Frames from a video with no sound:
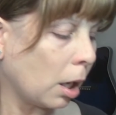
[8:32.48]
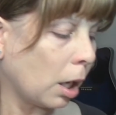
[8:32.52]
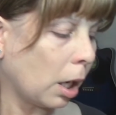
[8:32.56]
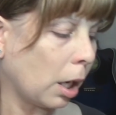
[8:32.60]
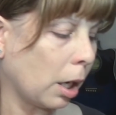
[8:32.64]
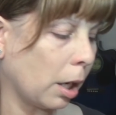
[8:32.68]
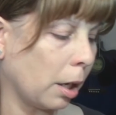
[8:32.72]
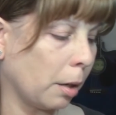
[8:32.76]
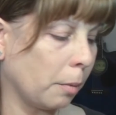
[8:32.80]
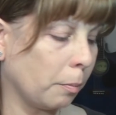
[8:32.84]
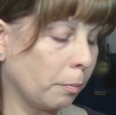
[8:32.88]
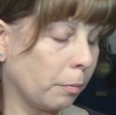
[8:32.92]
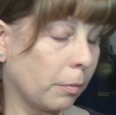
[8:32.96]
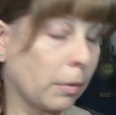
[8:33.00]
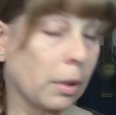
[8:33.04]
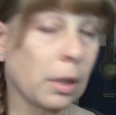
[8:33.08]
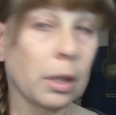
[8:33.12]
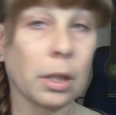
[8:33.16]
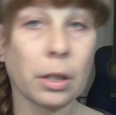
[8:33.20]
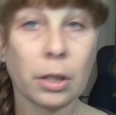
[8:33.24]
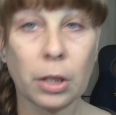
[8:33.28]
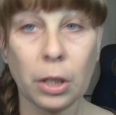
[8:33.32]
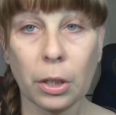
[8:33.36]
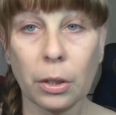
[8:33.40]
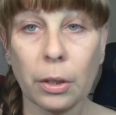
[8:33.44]

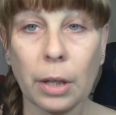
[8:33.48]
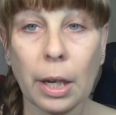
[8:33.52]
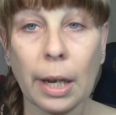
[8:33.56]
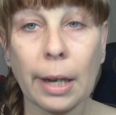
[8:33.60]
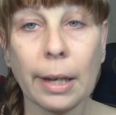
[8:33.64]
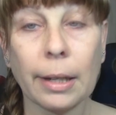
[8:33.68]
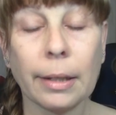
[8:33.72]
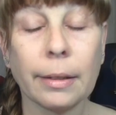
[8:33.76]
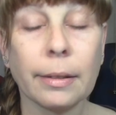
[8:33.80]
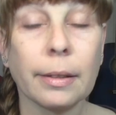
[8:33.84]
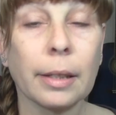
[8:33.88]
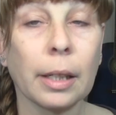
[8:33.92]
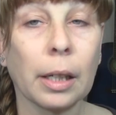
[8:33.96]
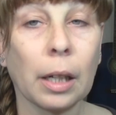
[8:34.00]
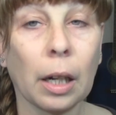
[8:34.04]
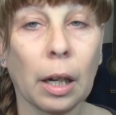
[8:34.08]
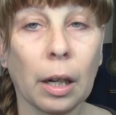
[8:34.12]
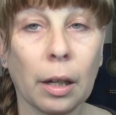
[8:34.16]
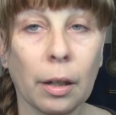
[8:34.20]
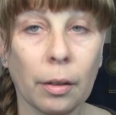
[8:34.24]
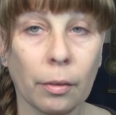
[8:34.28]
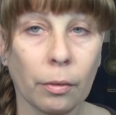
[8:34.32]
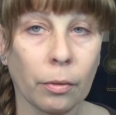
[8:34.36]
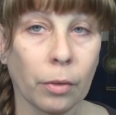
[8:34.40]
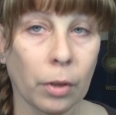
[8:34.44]
The 2 days that
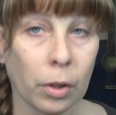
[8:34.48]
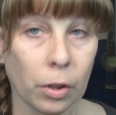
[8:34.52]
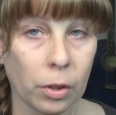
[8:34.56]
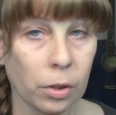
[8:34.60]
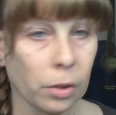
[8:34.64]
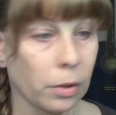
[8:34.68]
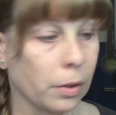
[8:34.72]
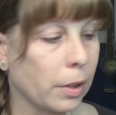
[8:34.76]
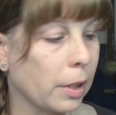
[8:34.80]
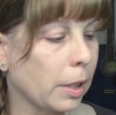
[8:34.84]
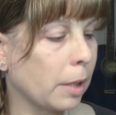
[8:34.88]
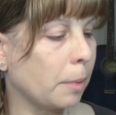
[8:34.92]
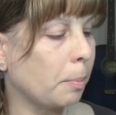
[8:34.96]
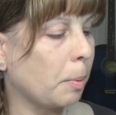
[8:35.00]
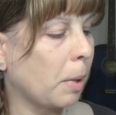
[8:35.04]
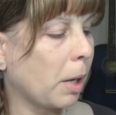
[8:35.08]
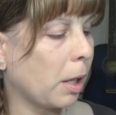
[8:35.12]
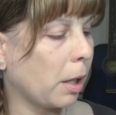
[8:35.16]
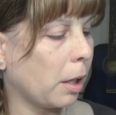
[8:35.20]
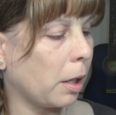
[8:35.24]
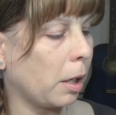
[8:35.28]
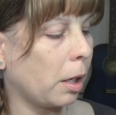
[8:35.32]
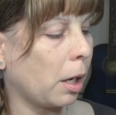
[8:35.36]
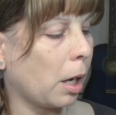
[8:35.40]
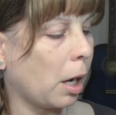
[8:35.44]
I have used this
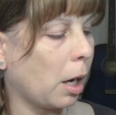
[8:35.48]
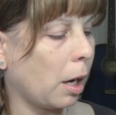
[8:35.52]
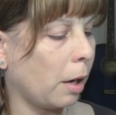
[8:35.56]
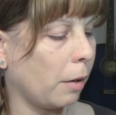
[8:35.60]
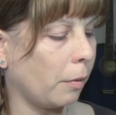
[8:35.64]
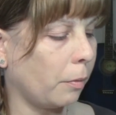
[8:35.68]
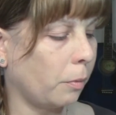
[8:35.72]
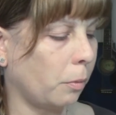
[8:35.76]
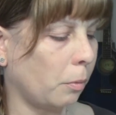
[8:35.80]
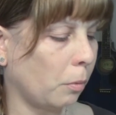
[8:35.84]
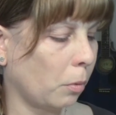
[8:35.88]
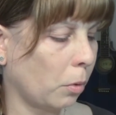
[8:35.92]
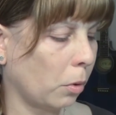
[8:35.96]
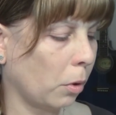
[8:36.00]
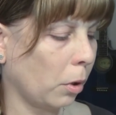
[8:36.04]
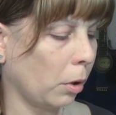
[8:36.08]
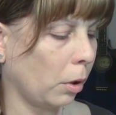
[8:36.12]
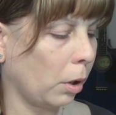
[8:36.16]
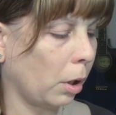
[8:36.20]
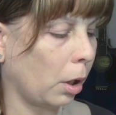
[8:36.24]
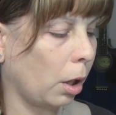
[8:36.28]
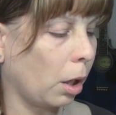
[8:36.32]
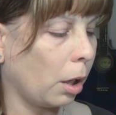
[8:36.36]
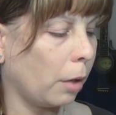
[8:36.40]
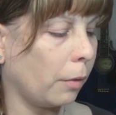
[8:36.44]
palette, I've
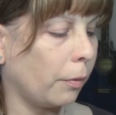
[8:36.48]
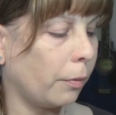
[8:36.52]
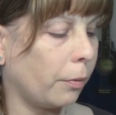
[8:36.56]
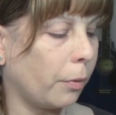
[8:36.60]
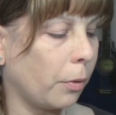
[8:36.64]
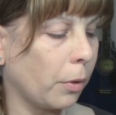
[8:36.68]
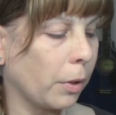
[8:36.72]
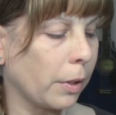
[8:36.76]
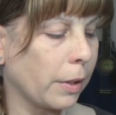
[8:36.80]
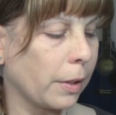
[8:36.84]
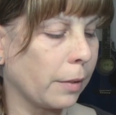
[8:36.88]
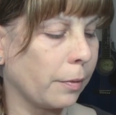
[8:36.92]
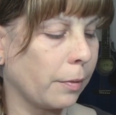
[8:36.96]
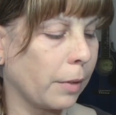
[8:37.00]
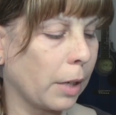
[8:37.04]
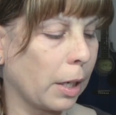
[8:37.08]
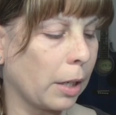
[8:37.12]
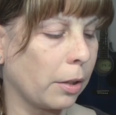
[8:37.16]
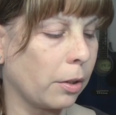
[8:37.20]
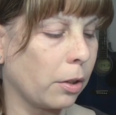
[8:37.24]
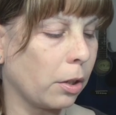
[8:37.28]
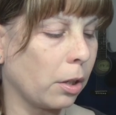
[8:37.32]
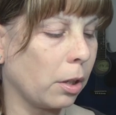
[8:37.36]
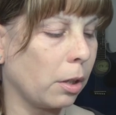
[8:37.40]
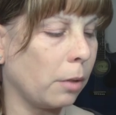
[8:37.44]
worn Force of
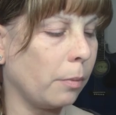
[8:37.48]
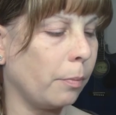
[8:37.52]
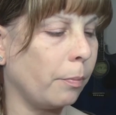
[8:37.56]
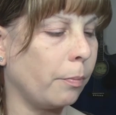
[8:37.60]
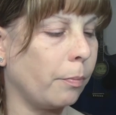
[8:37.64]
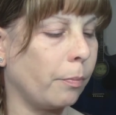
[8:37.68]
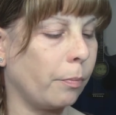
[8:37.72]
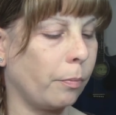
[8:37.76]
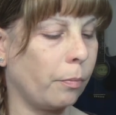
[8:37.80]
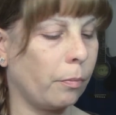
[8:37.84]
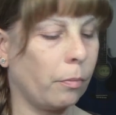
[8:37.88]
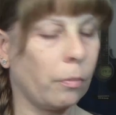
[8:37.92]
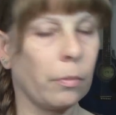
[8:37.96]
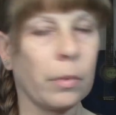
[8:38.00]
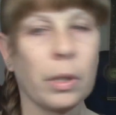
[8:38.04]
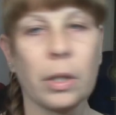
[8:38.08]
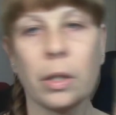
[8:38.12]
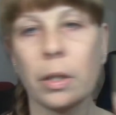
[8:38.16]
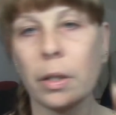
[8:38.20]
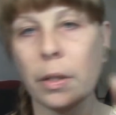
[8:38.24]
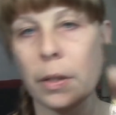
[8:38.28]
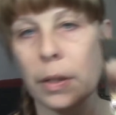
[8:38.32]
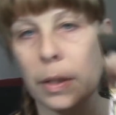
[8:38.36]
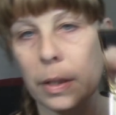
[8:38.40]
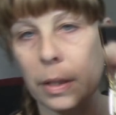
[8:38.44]
Nature,
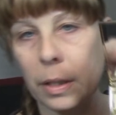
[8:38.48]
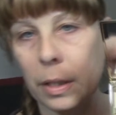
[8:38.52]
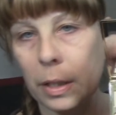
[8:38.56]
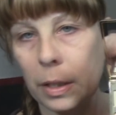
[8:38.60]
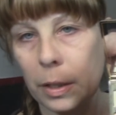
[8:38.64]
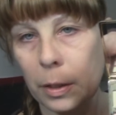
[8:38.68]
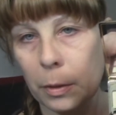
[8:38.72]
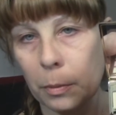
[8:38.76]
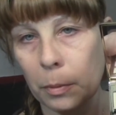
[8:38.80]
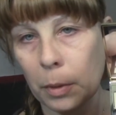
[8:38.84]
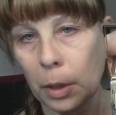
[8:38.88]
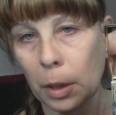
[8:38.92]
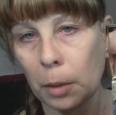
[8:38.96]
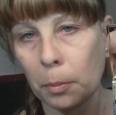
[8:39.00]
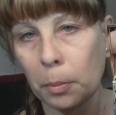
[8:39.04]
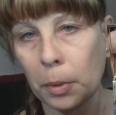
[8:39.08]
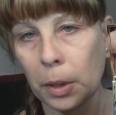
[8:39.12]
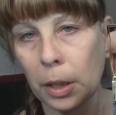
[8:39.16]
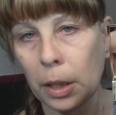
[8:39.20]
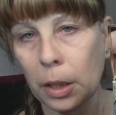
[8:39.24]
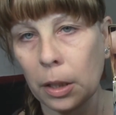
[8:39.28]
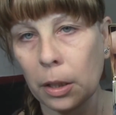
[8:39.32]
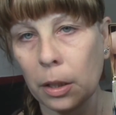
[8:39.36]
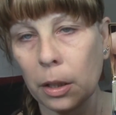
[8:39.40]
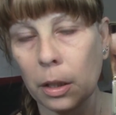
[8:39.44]
which is this one up
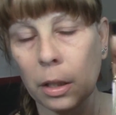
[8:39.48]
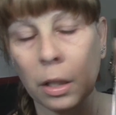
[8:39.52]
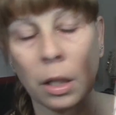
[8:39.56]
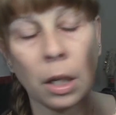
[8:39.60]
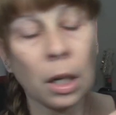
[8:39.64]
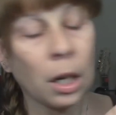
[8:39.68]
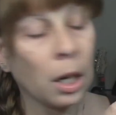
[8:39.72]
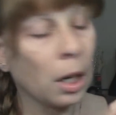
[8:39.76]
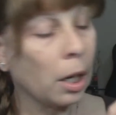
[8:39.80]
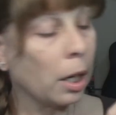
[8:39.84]
here,